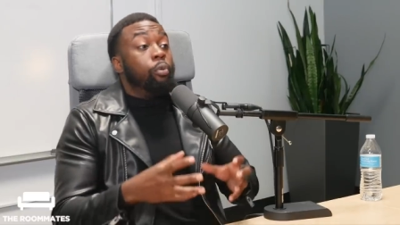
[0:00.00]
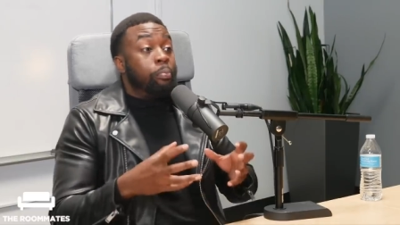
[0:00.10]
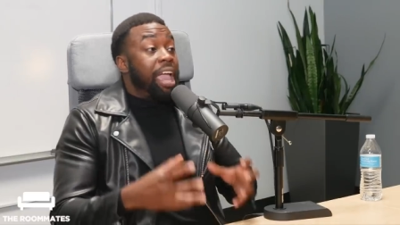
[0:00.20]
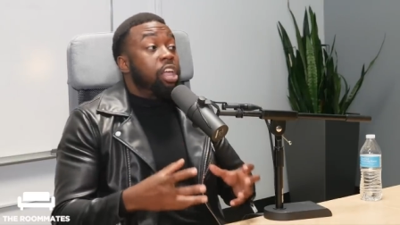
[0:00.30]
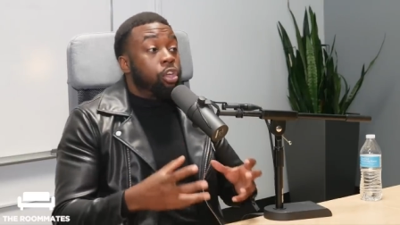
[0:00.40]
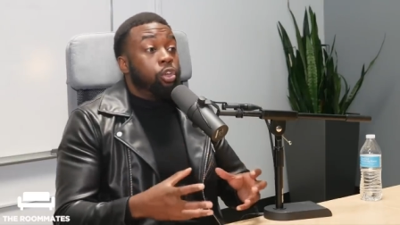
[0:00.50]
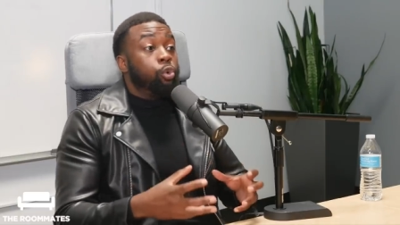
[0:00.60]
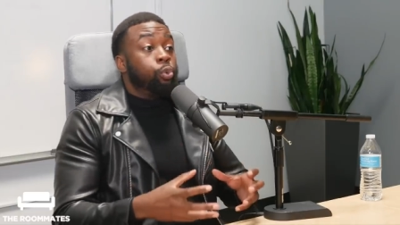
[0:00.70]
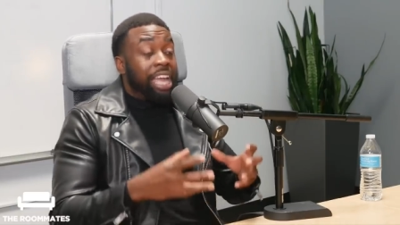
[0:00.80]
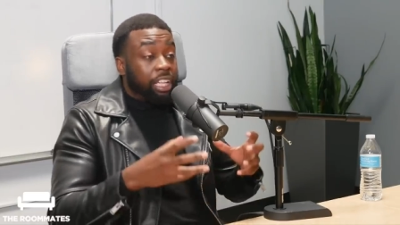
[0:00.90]
make
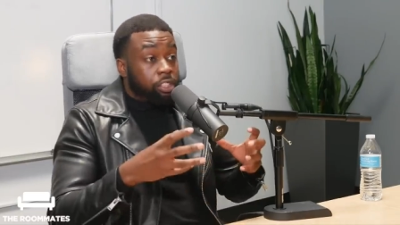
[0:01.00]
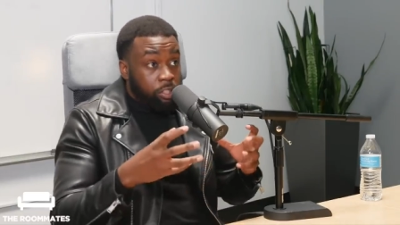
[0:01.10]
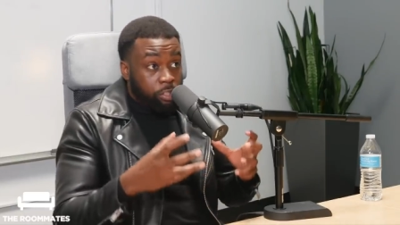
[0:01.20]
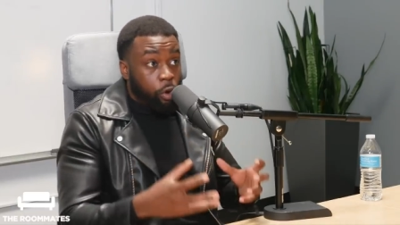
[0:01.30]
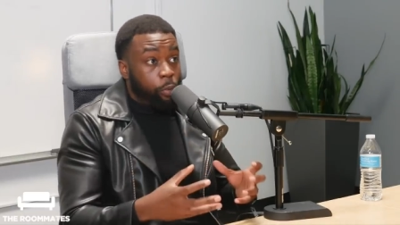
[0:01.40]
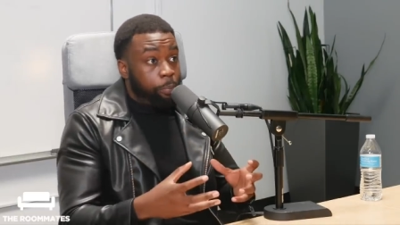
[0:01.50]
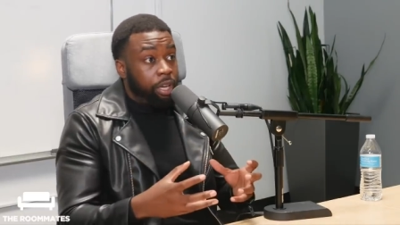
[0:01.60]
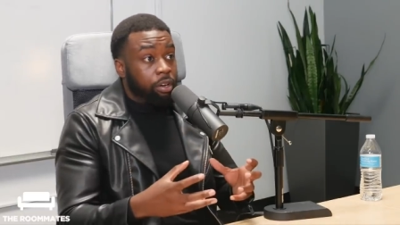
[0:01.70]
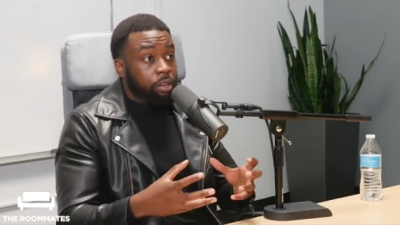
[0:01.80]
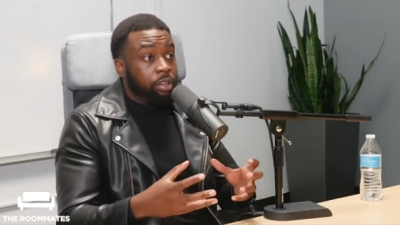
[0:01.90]
you get so
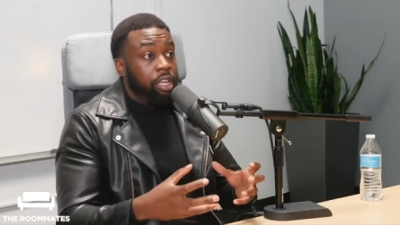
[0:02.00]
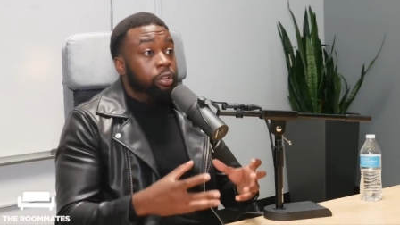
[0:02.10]
bitter,